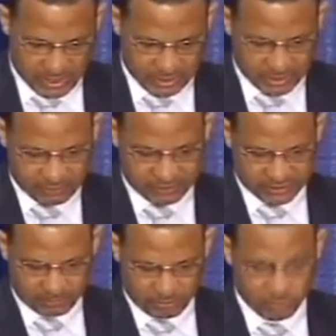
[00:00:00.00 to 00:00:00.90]
in an
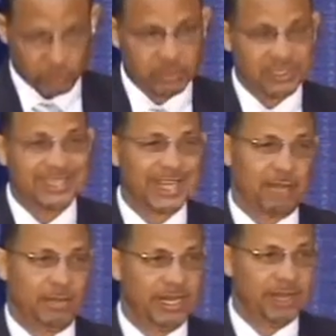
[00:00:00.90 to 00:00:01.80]
effort to promote the
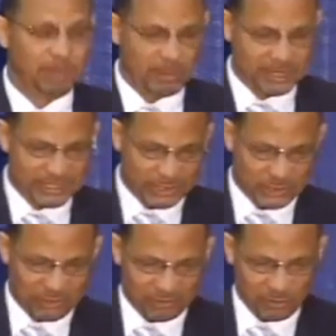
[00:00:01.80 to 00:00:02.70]
timely
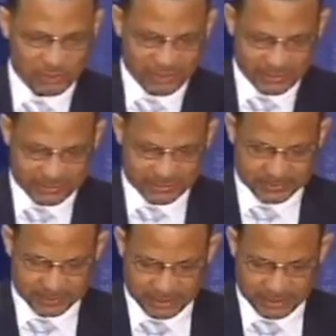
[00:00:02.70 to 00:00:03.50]
implementation of projects.